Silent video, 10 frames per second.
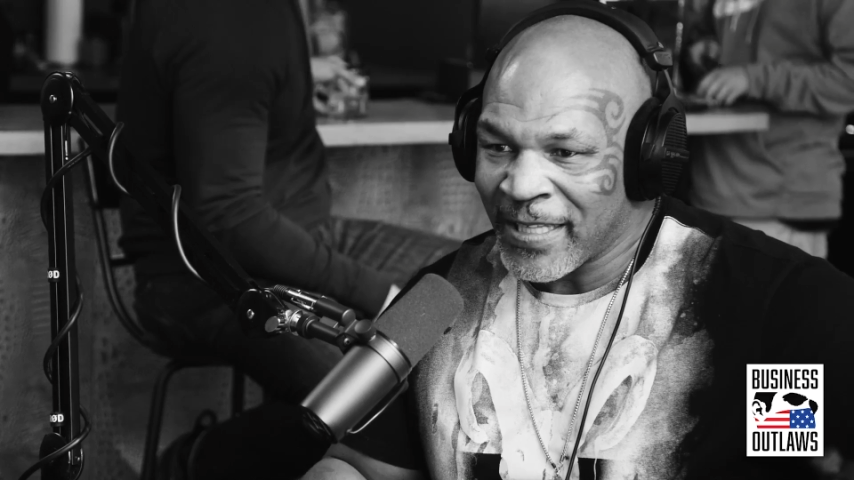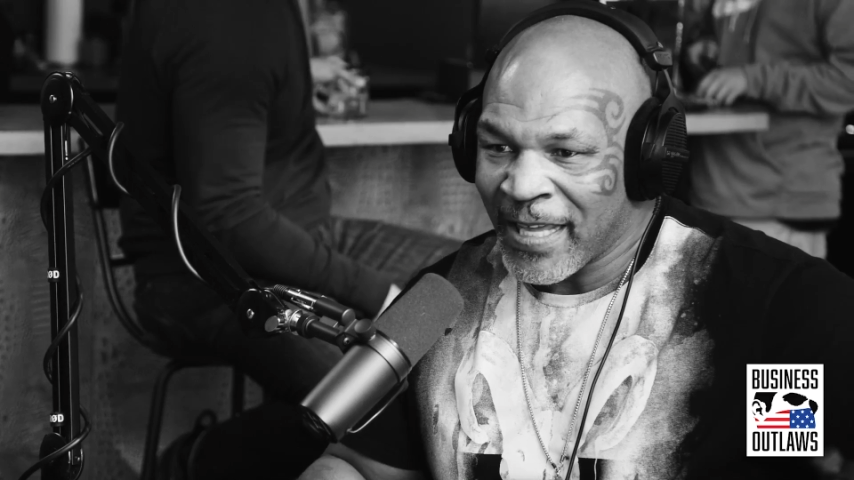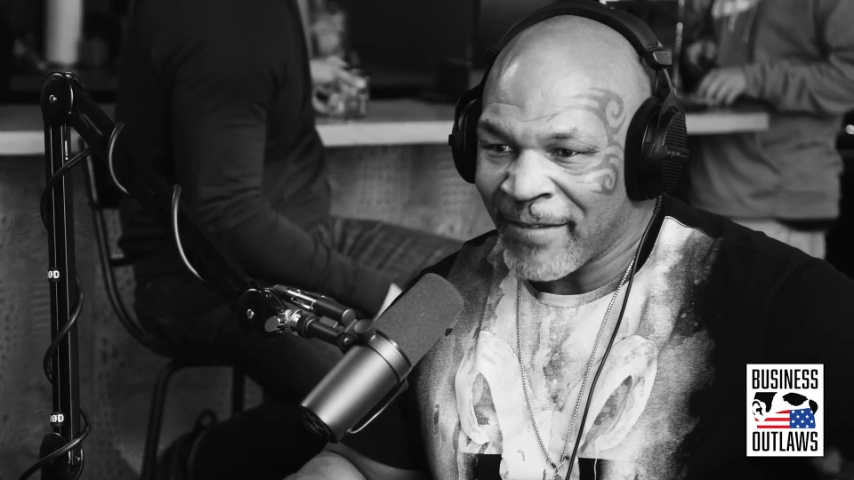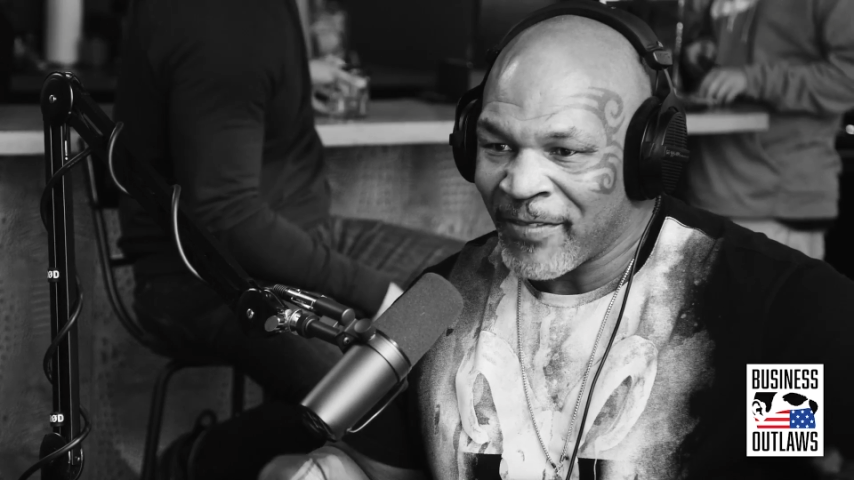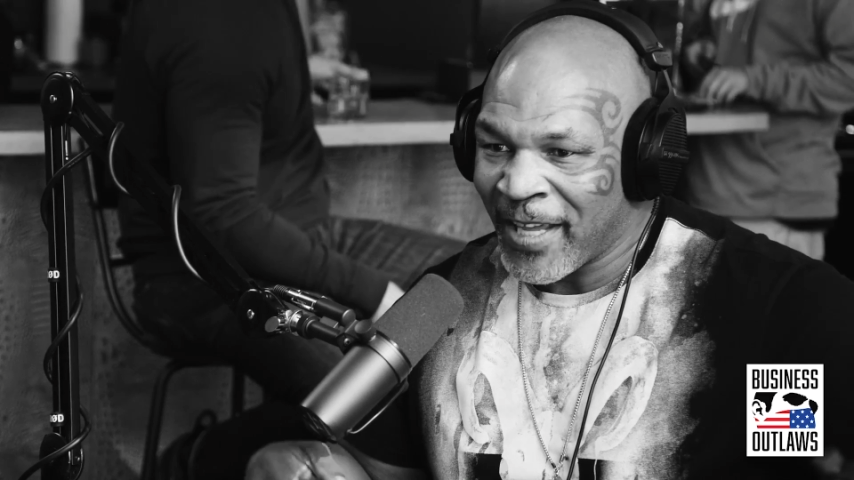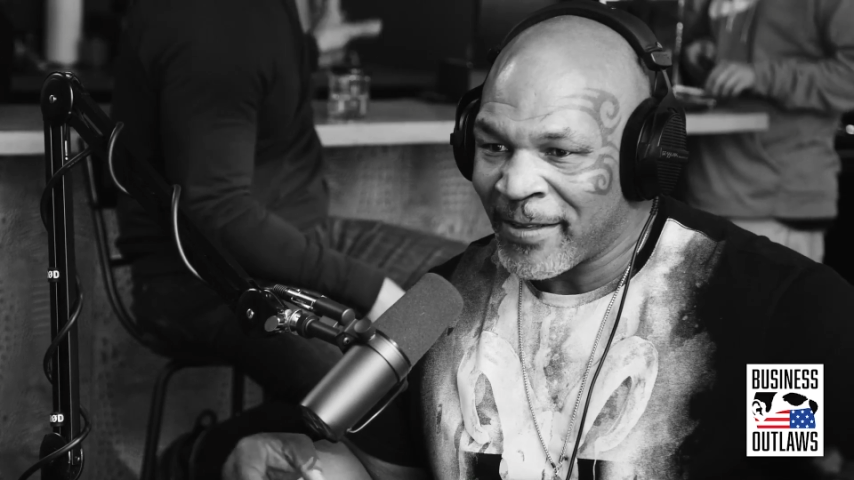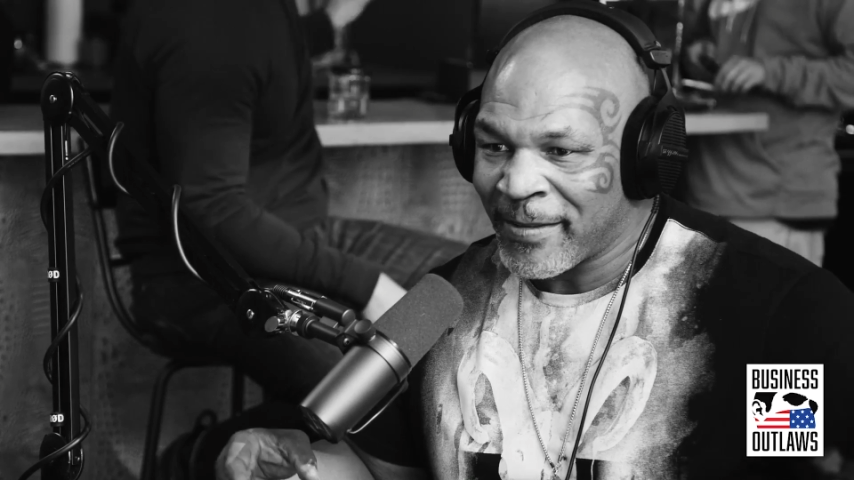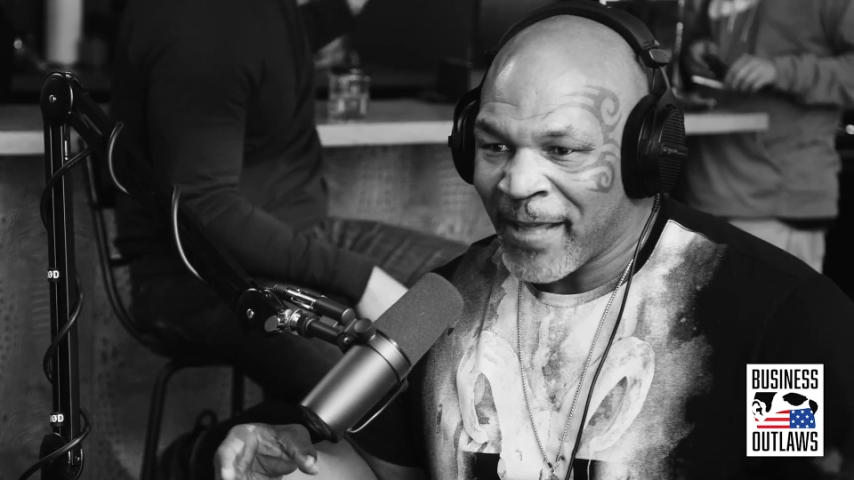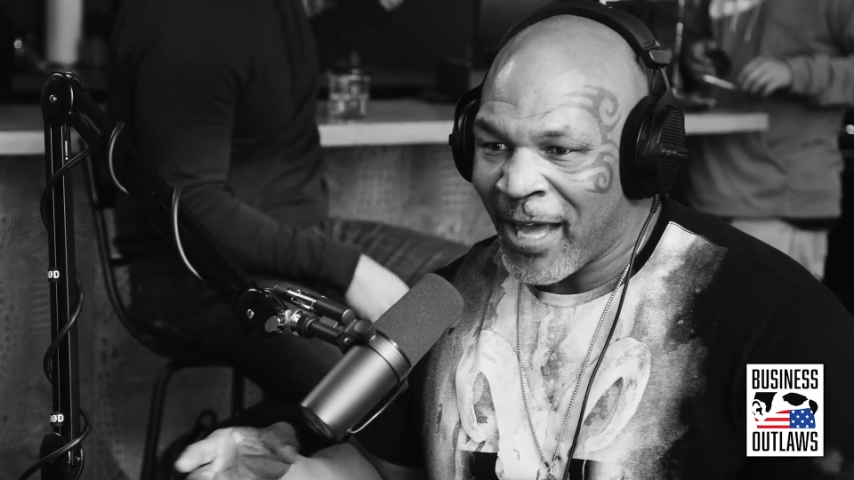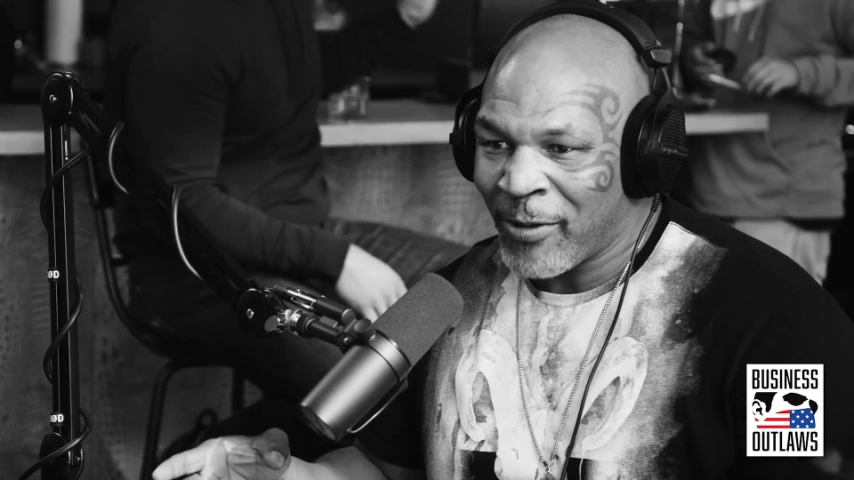they have
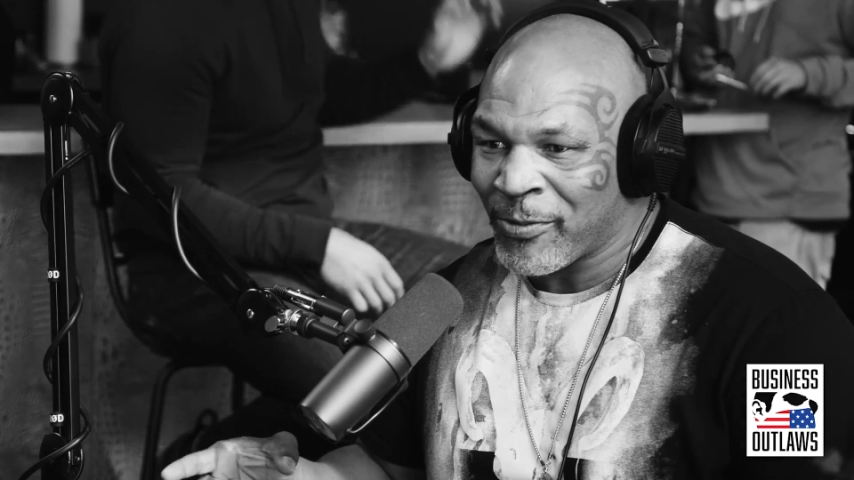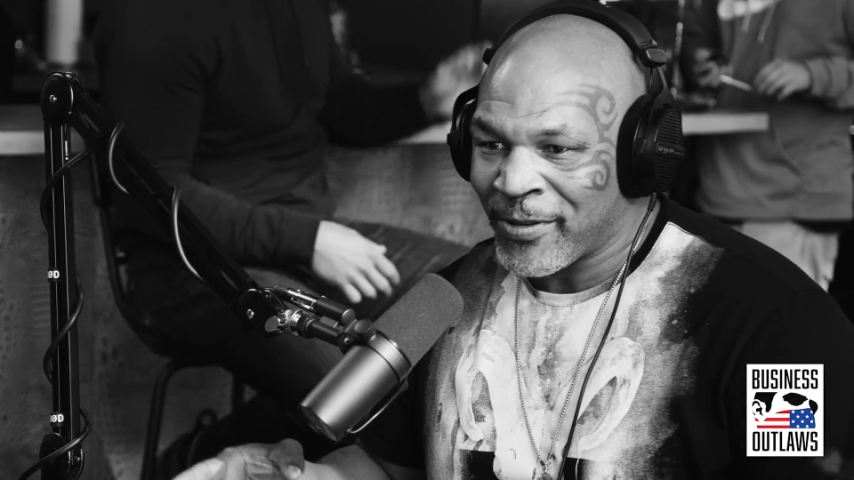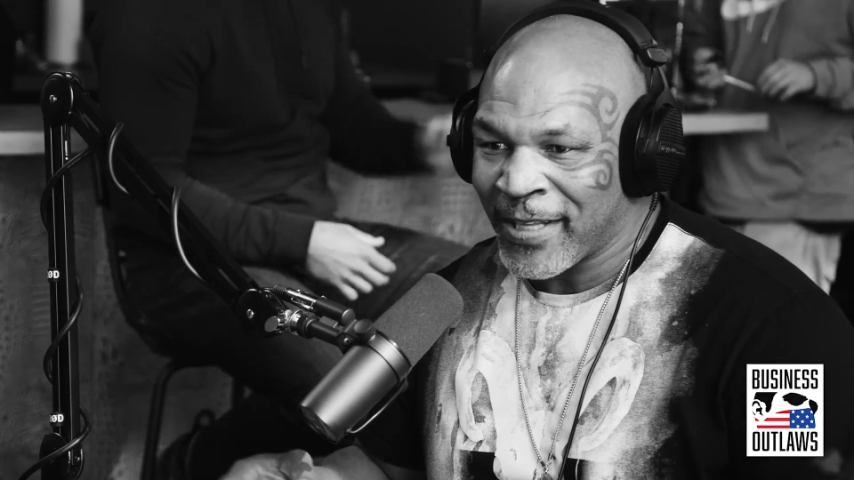nice house,